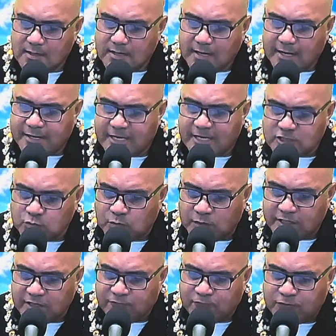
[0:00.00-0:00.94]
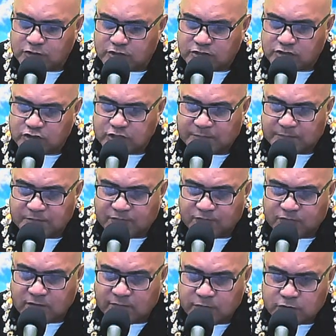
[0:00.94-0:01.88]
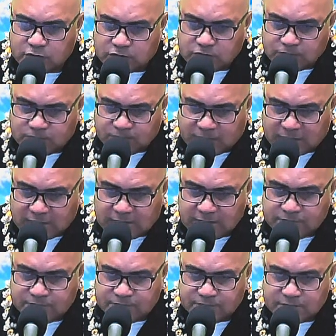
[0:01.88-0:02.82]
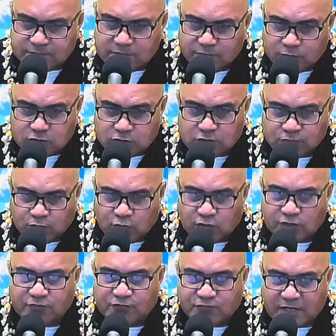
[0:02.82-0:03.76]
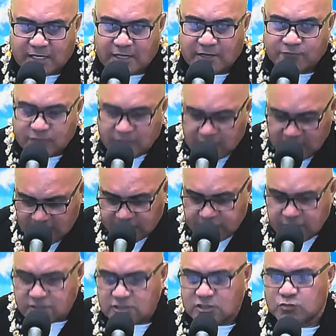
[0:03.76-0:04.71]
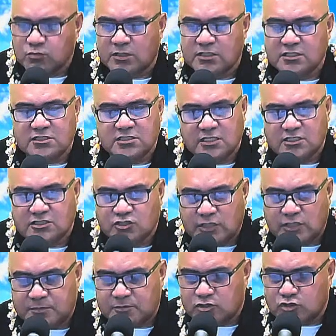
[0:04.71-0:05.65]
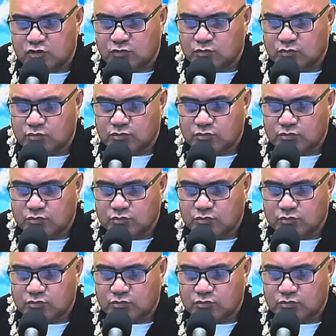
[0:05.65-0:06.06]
And that's why Ephesians chapter 4 verses 4 and 5, this is what it says, chapter 2.